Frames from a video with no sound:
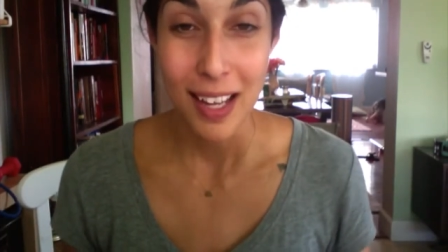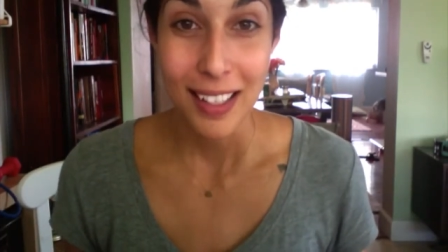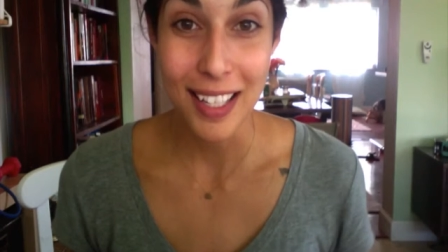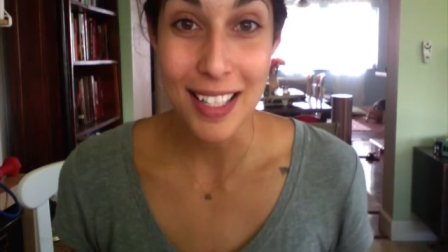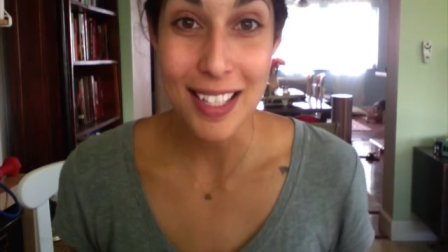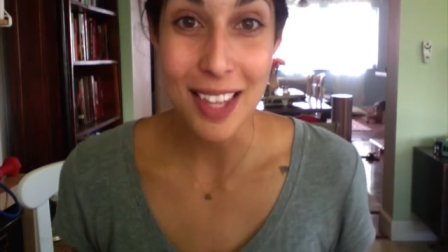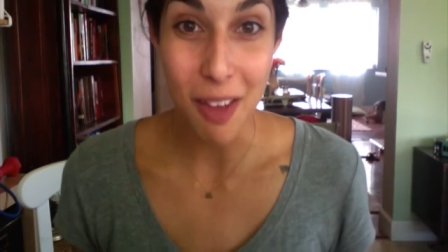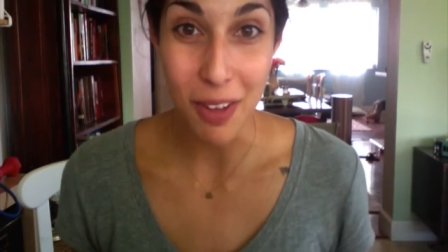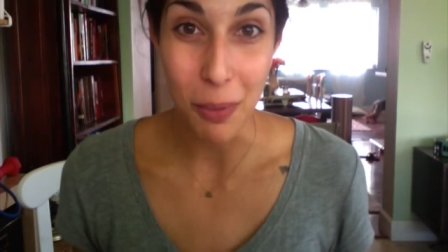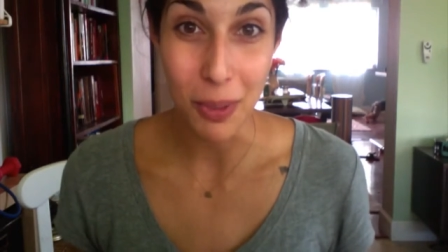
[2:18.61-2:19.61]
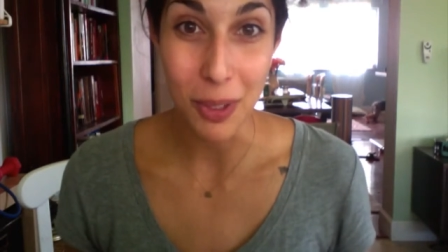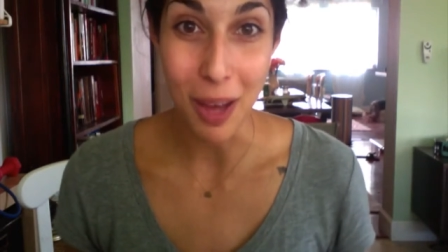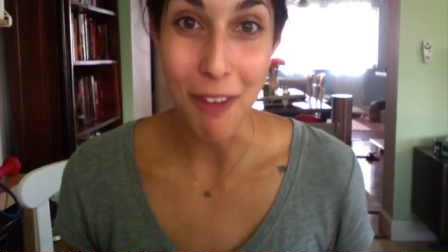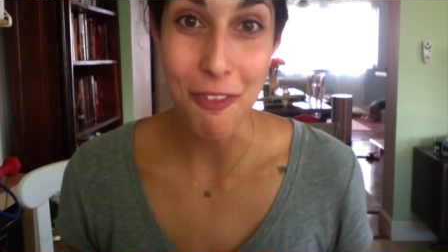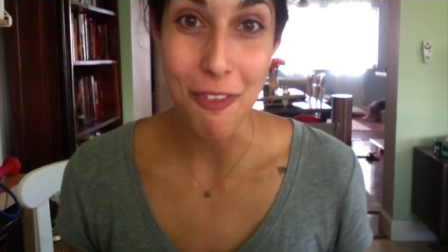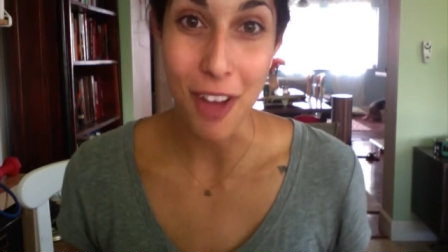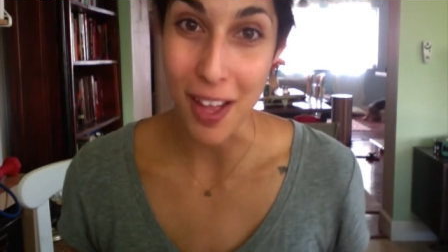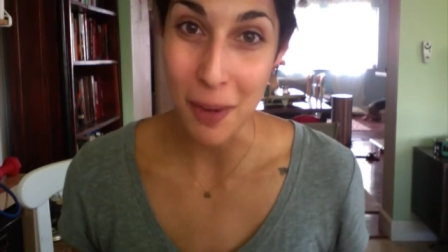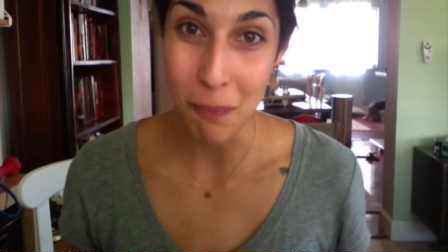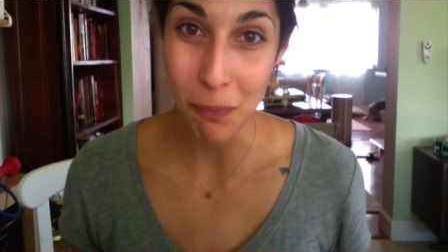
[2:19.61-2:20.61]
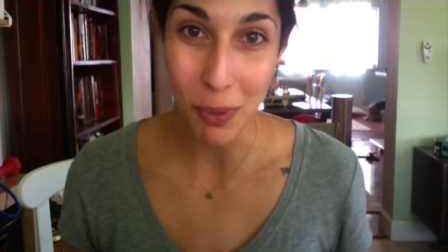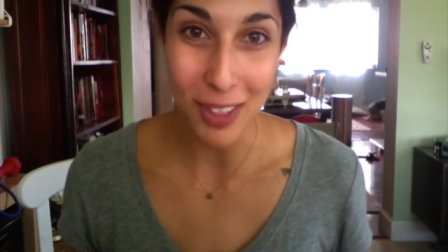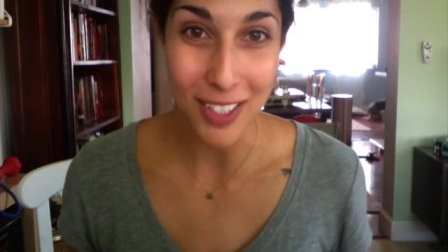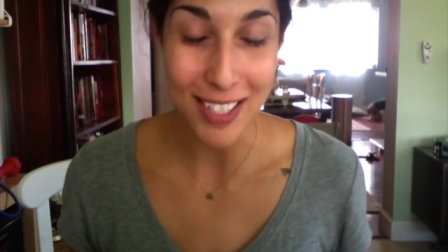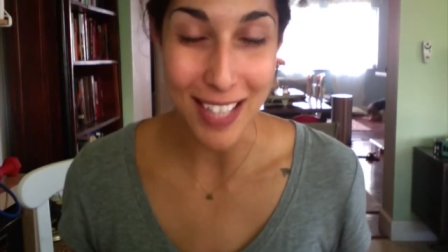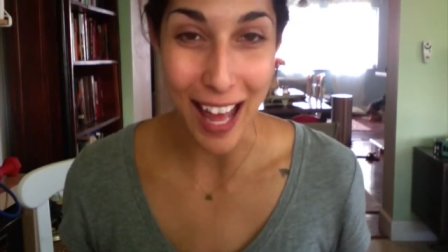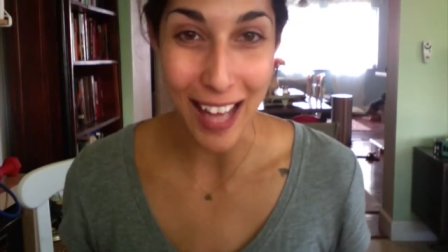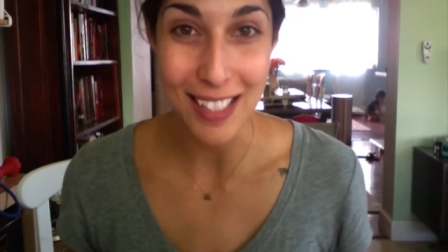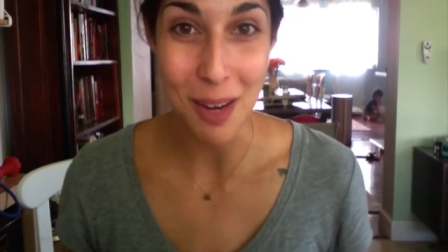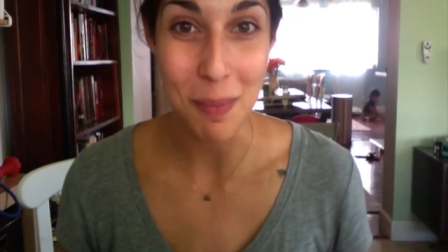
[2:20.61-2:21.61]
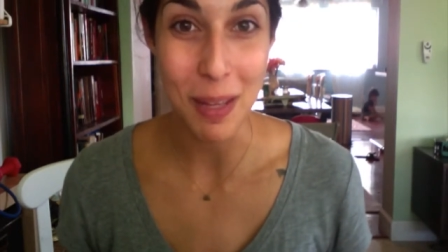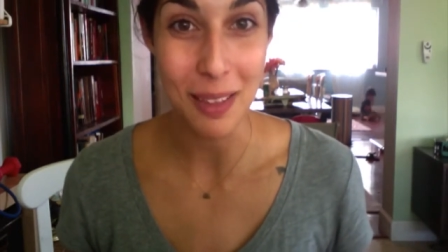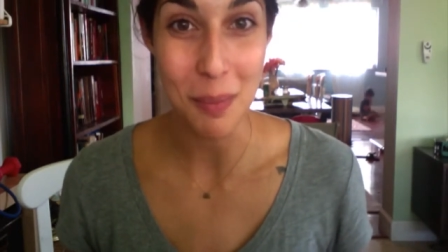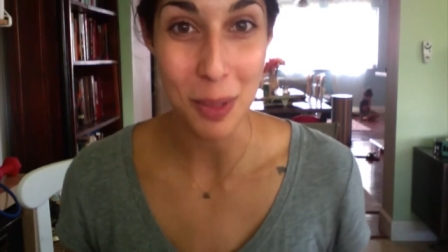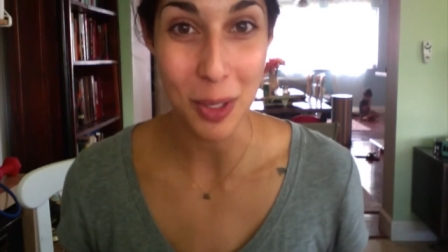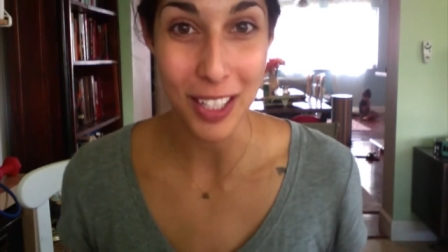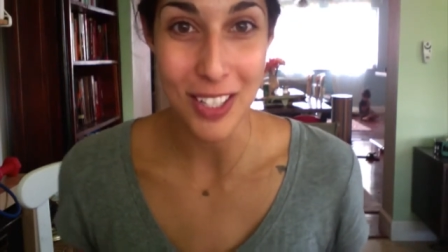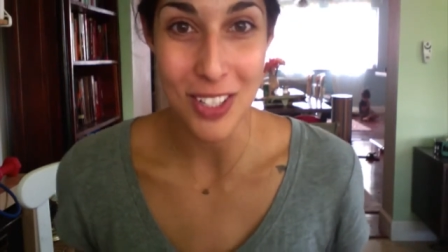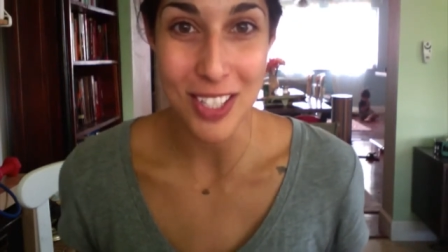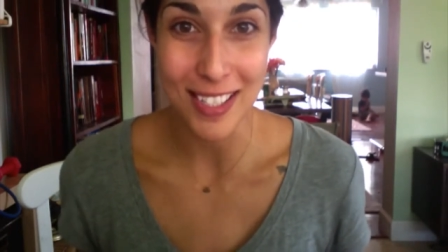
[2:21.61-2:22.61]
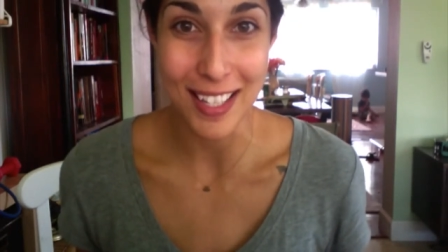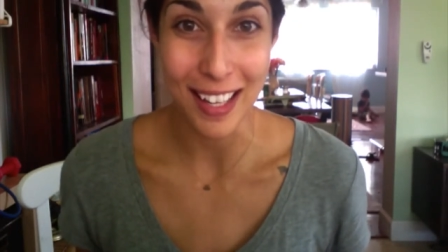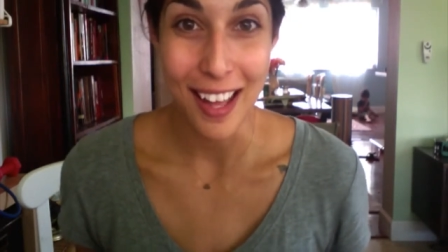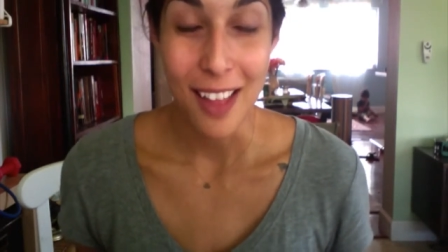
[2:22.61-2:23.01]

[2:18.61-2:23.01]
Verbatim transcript: Kids love it when you have fun with their snacks and make them look interesting.